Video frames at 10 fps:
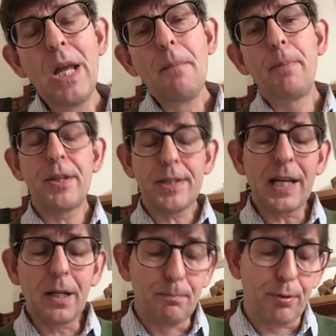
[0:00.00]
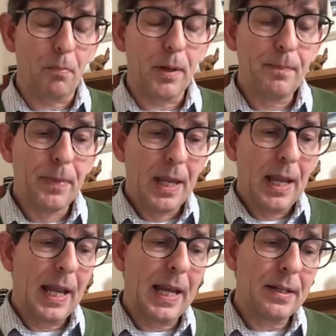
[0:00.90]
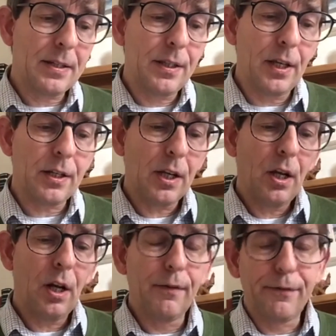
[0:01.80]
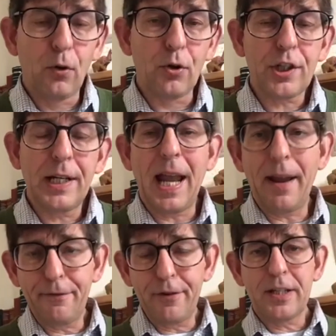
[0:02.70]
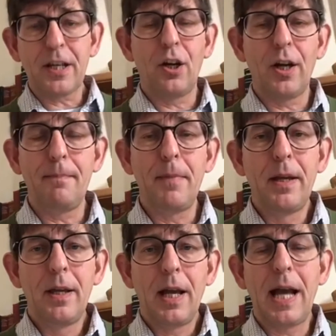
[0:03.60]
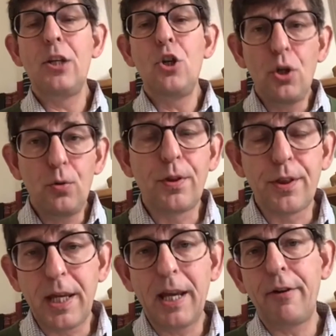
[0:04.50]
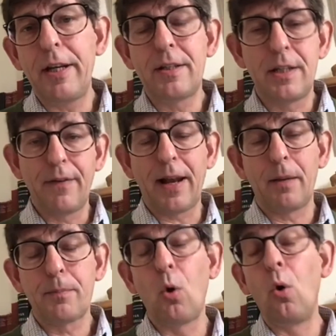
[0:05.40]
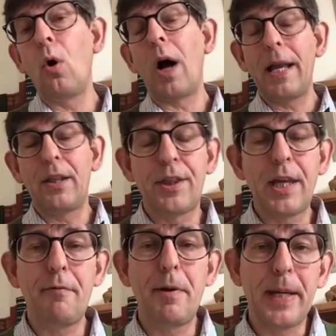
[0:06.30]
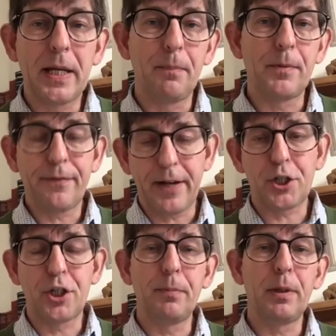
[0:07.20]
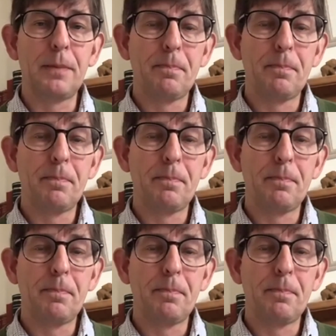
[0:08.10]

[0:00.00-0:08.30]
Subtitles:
But the second problem is that, unfortunately, every time a new theory is developed or a theory becomes fashionable,